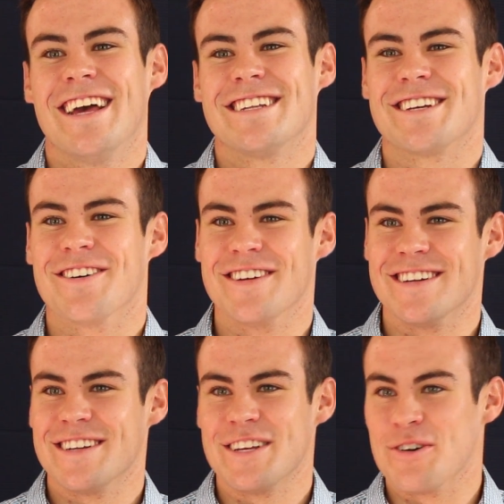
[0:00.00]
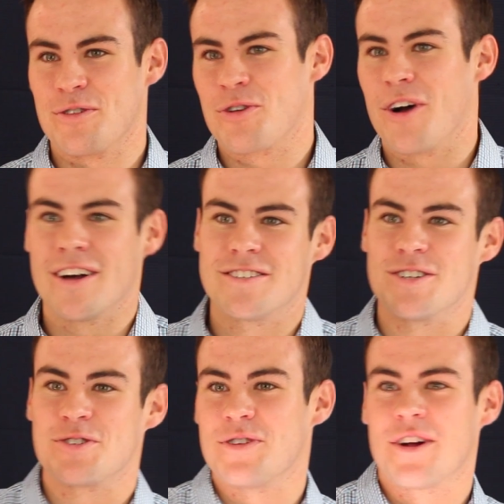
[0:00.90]
to go and, you know, cross
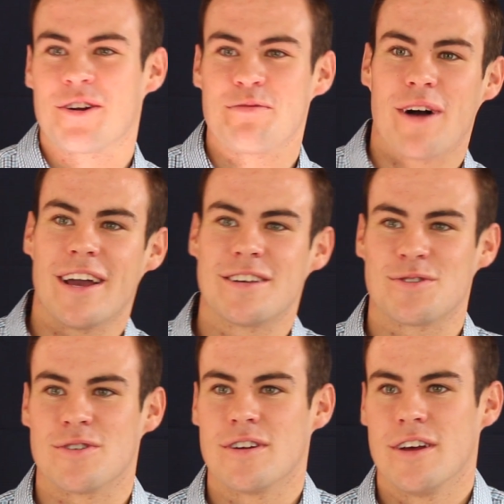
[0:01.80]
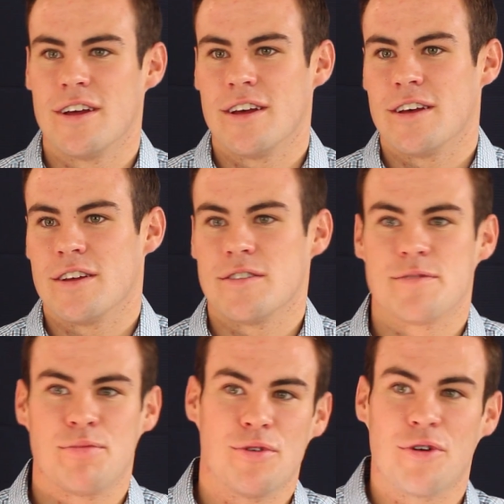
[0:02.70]
the street on our bikes or
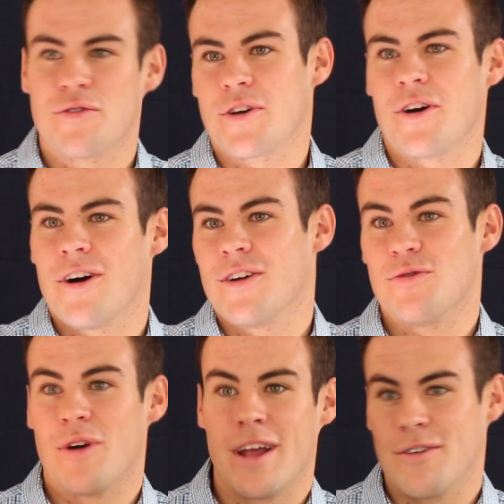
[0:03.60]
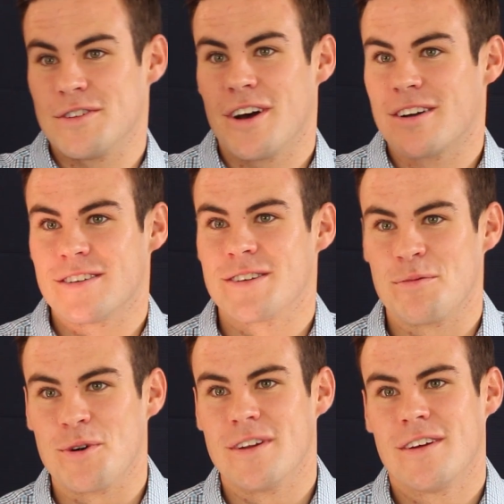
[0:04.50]
just pull over the car and run out and talk to
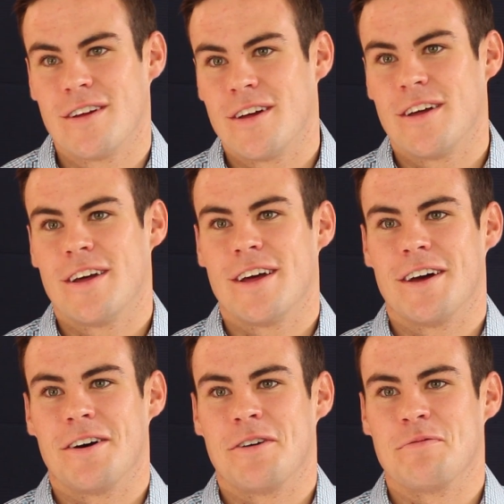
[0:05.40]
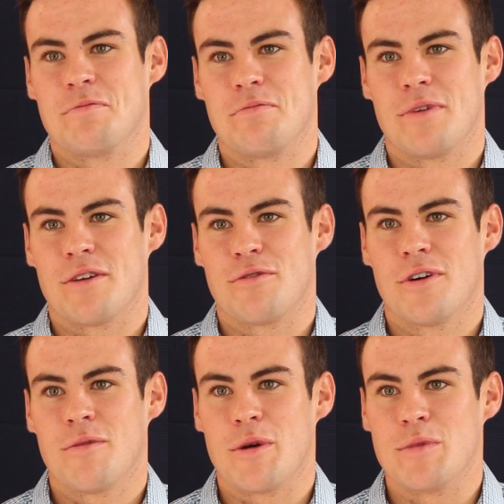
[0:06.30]
someone. But I
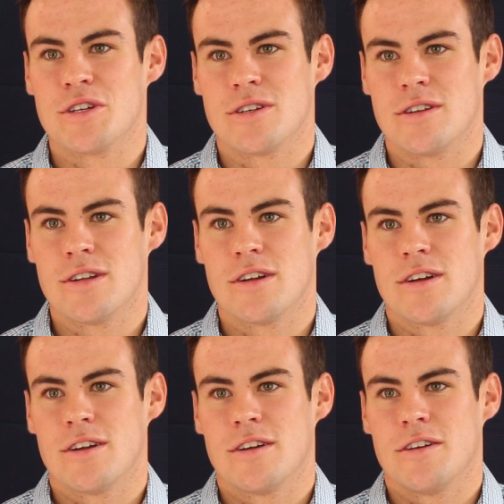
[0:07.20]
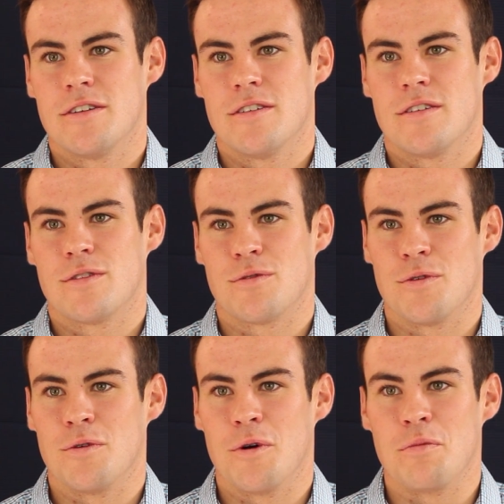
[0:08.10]
feel on my mission,
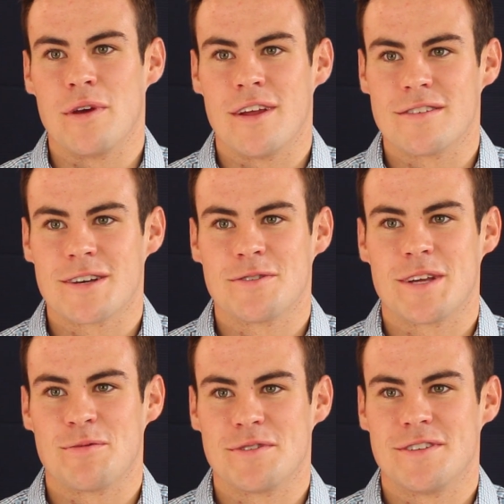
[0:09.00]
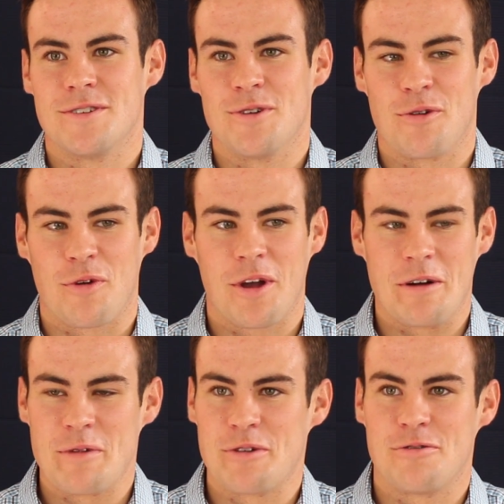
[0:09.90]
through obedience, I was able to
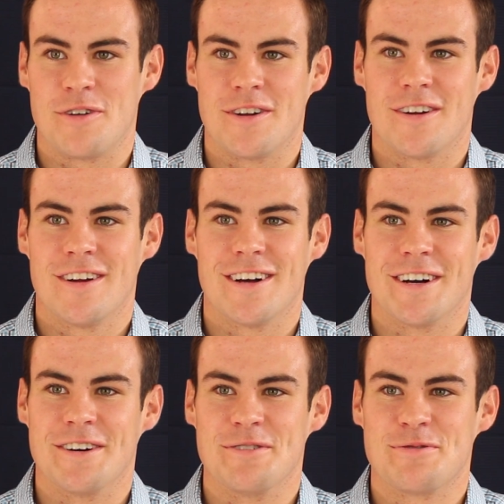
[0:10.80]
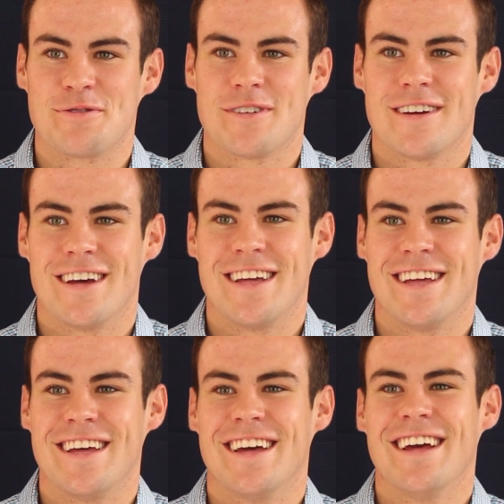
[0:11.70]
overcome my fear of
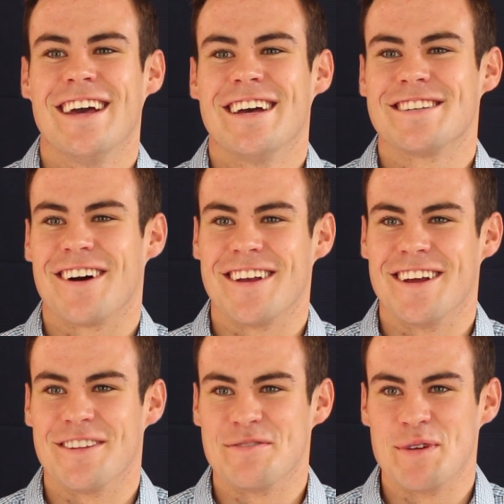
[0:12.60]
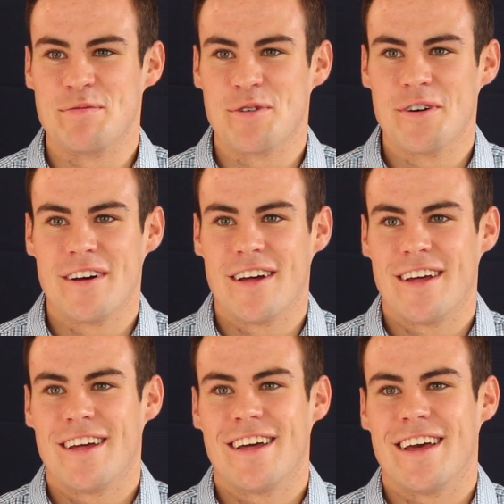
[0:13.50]
talking to other people
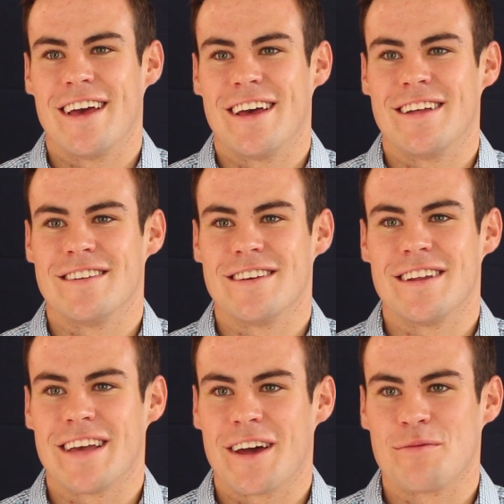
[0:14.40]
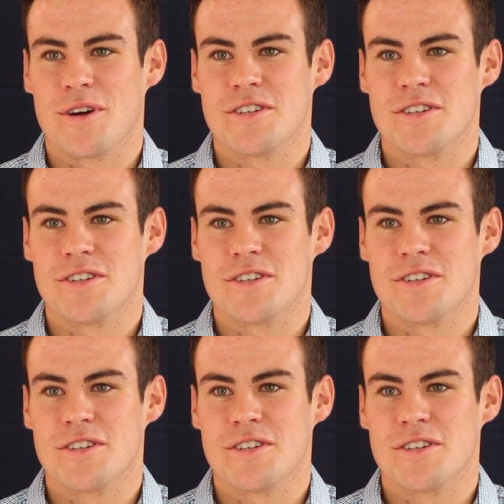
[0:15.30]
and getting out of my